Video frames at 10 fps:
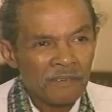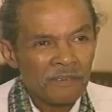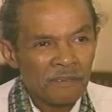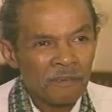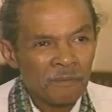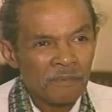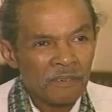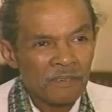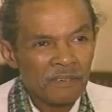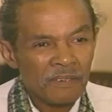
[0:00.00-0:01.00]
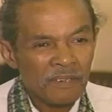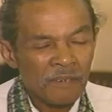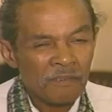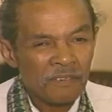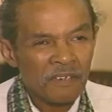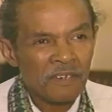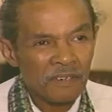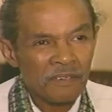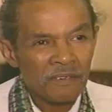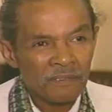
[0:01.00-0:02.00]
You know what I mean? It was study,
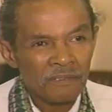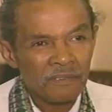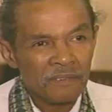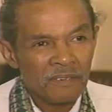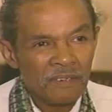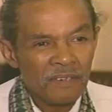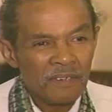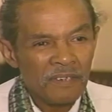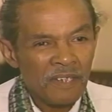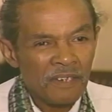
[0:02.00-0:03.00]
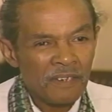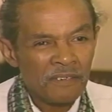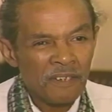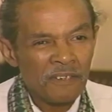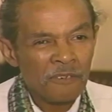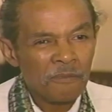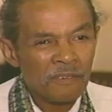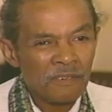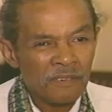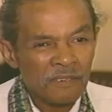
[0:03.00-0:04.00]
you know. You had, and, and you
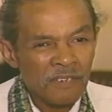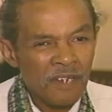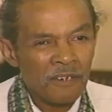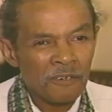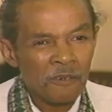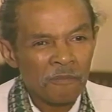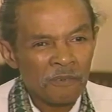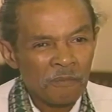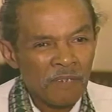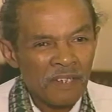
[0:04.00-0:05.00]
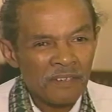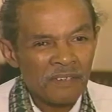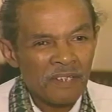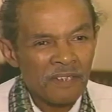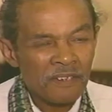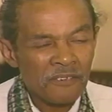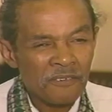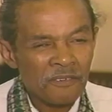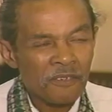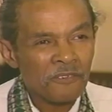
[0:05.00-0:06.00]
wouldn't dare go up on the bandstand unless you
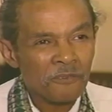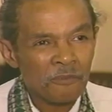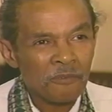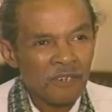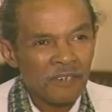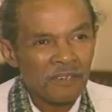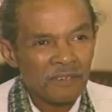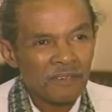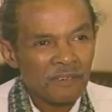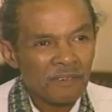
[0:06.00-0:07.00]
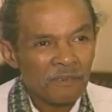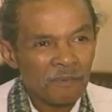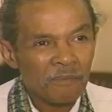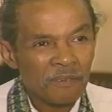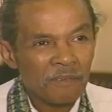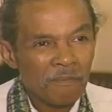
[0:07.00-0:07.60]
thought you were ready. You know what I mean?